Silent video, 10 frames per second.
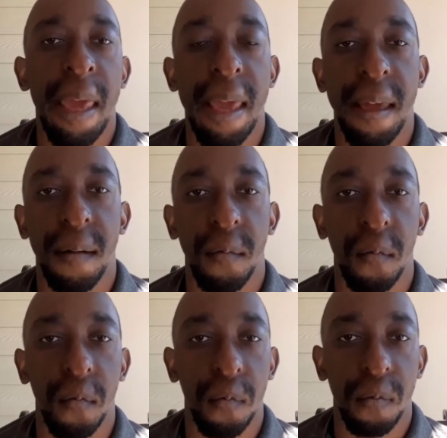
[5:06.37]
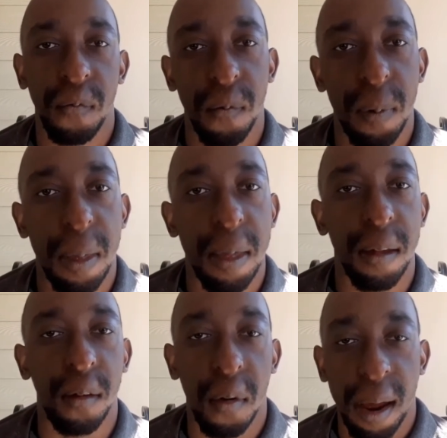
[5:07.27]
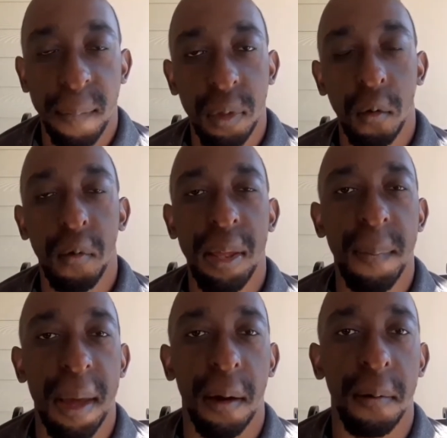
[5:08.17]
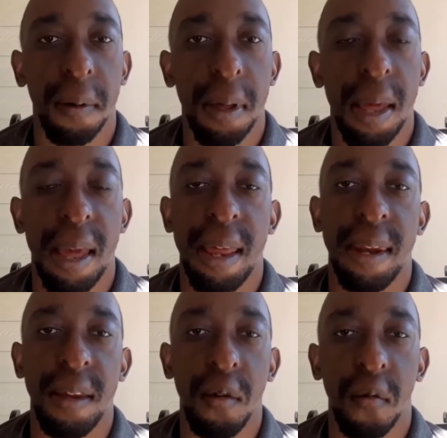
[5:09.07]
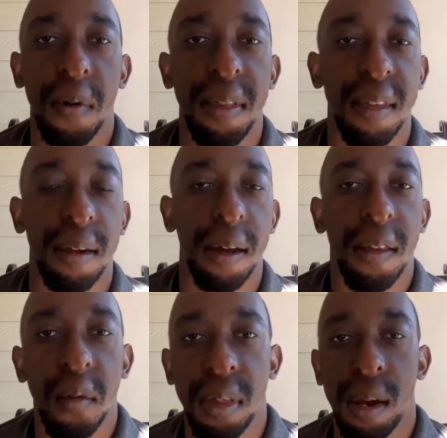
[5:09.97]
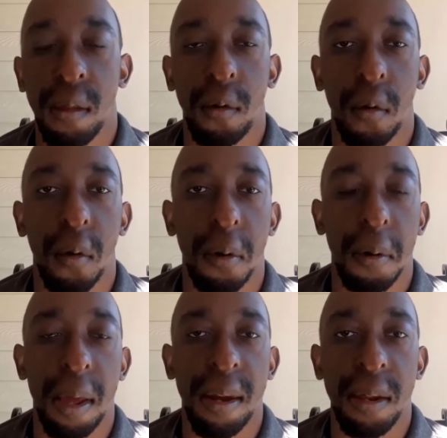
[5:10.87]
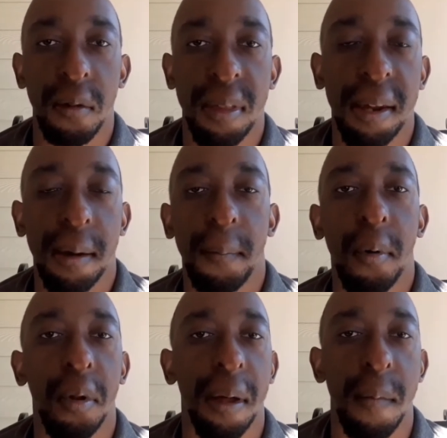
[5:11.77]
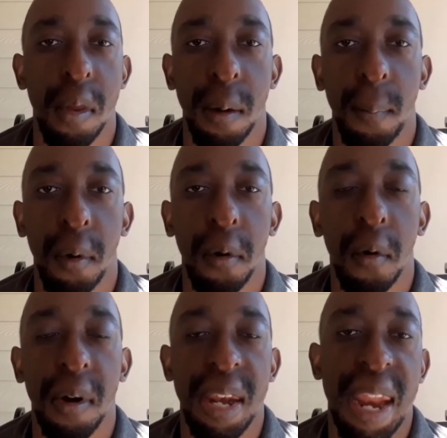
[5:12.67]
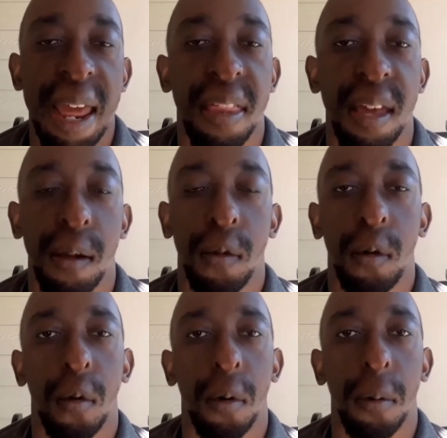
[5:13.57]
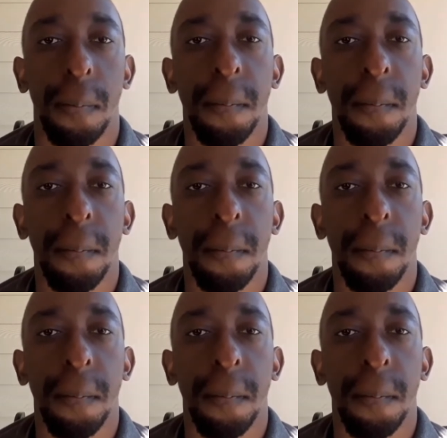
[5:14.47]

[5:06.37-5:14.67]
and grab the rebound, and then you run to the other side of the court, and then you take a pull-up jumper on that side of the court.